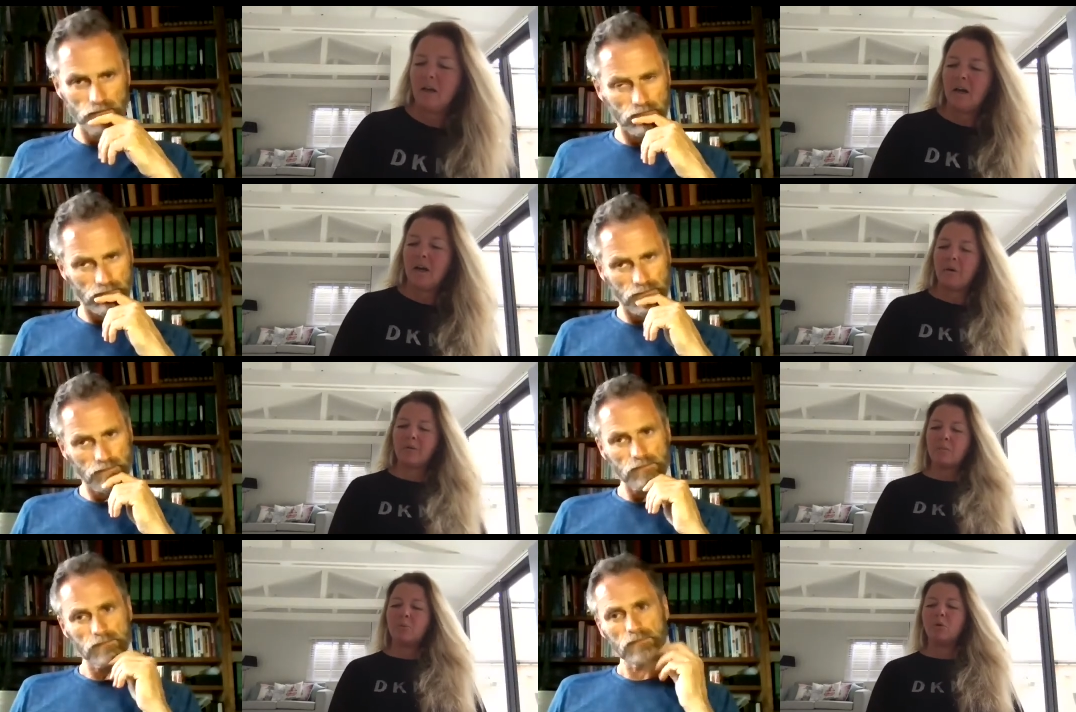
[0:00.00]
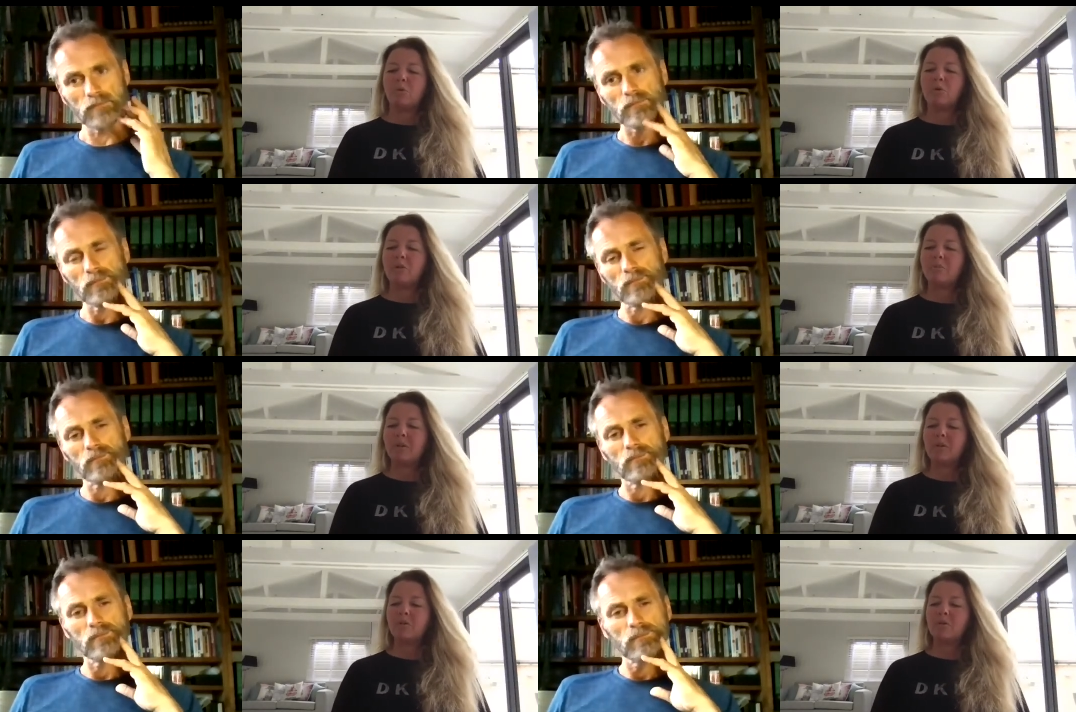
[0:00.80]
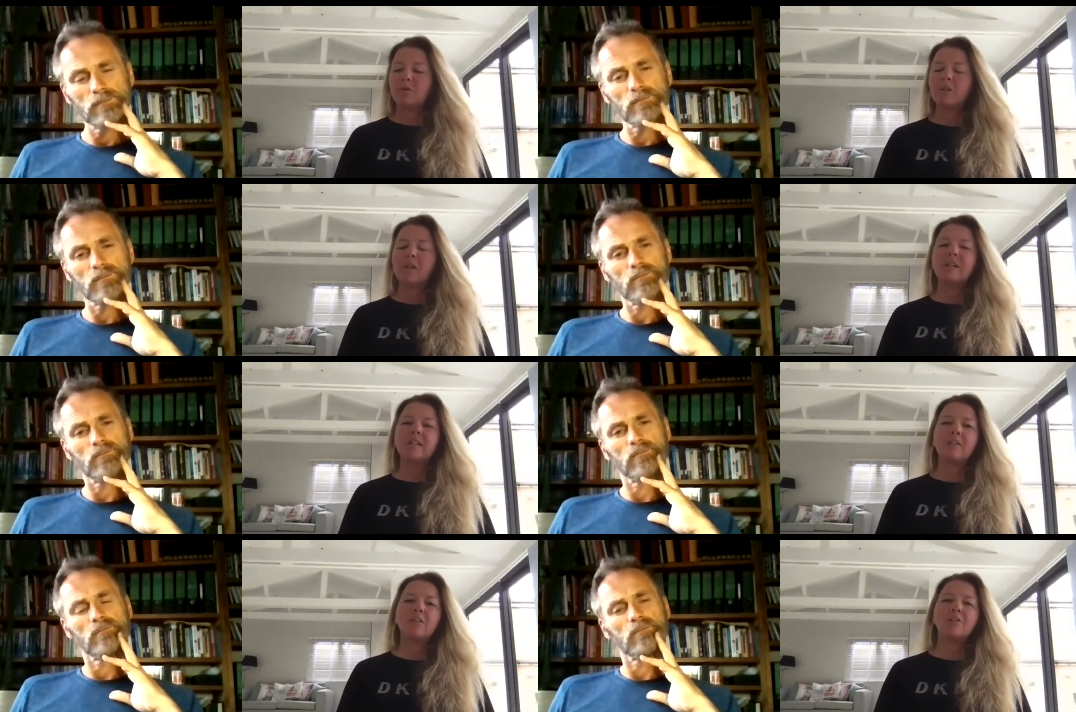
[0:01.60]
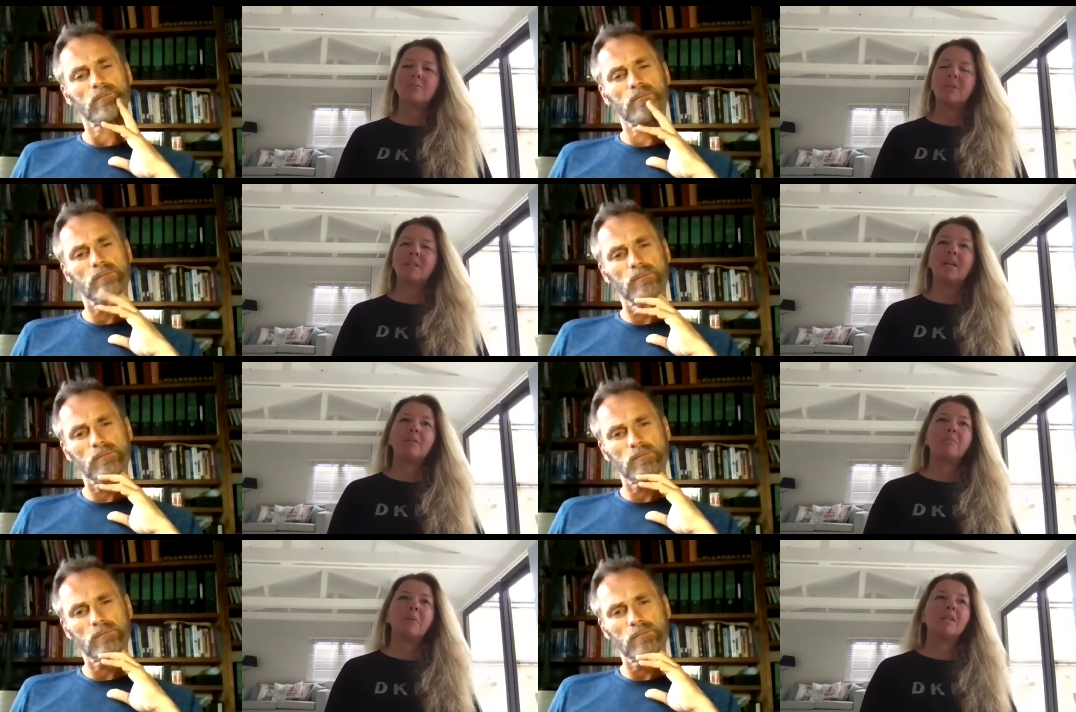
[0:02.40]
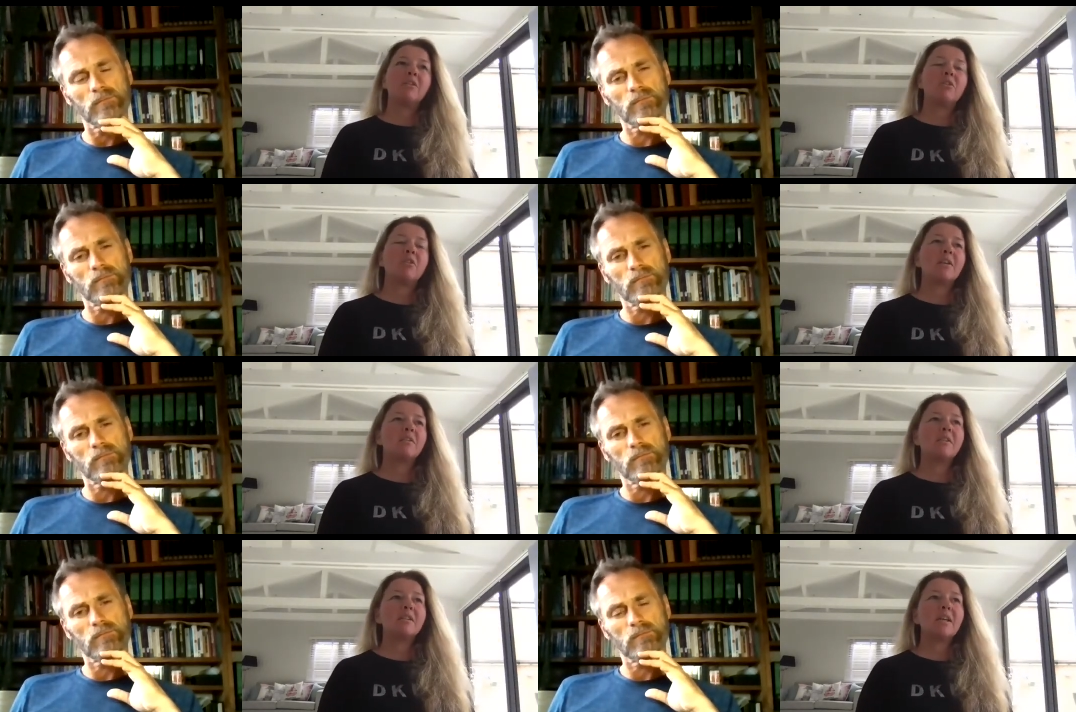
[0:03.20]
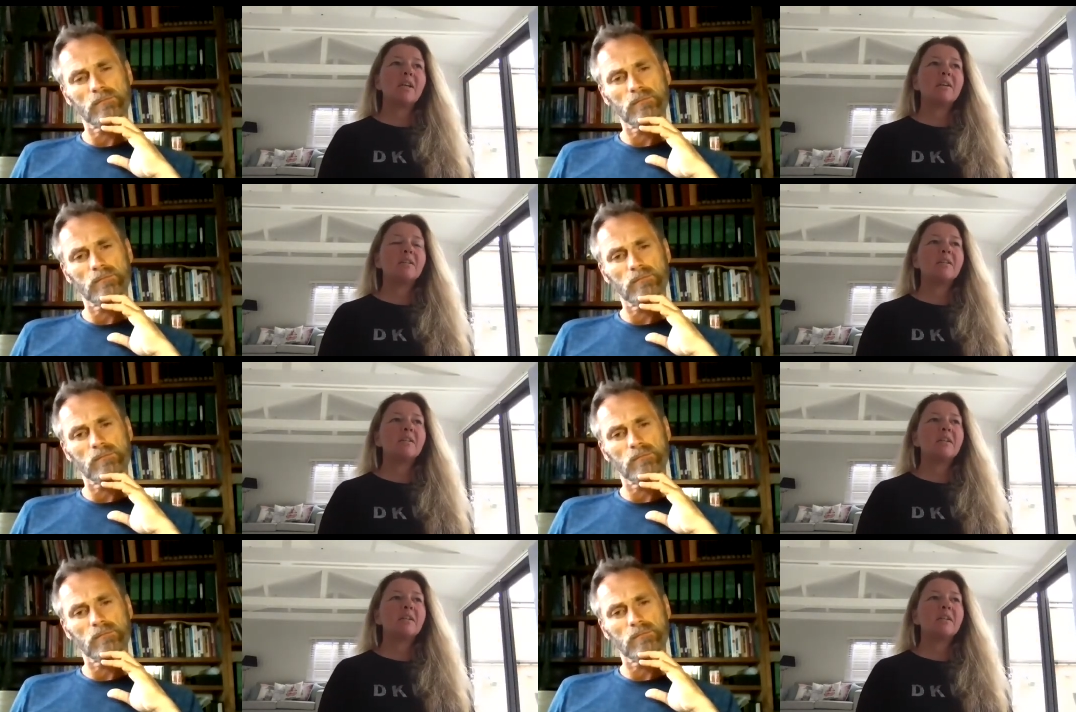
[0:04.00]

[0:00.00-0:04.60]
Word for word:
Speaker 1: uh, I've got more and more spiritual, certainly since losing my dad back in 2006.